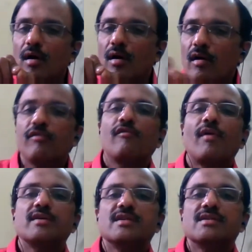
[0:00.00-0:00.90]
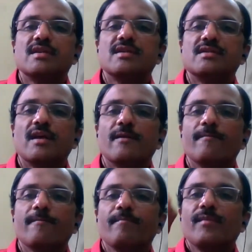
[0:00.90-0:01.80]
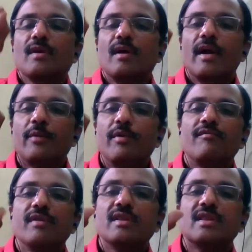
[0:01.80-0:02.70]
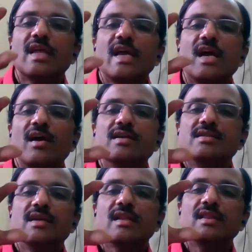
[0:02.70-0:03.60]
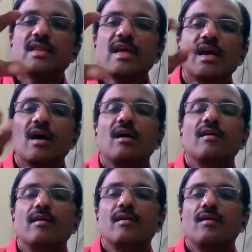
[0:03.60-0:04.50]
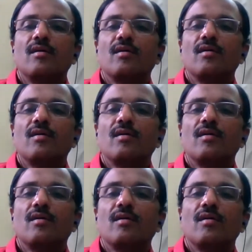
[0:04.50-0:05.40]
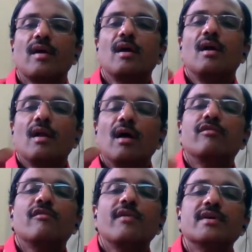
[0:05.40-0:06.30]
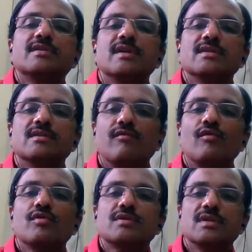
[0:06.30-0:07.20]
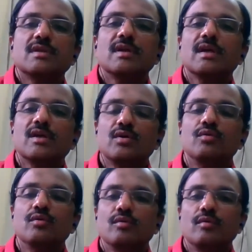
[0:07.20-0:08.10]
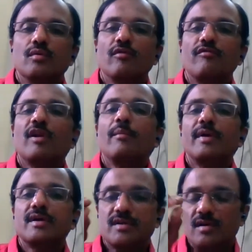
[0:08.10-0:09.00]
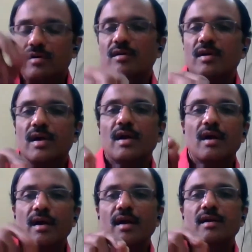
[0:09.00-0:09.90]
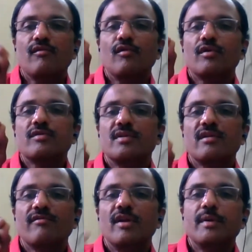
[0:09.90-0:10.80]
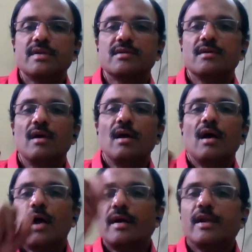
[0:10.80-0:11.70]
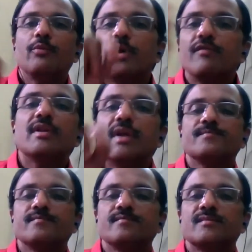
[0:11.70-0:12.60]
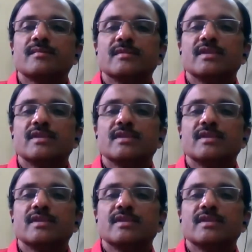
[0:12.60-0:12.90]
apophysis is there. In between theca is there, theca. Okay, apophysis, it is a photosynthetic filaments containing the photosynthetic filaments, and in between that is in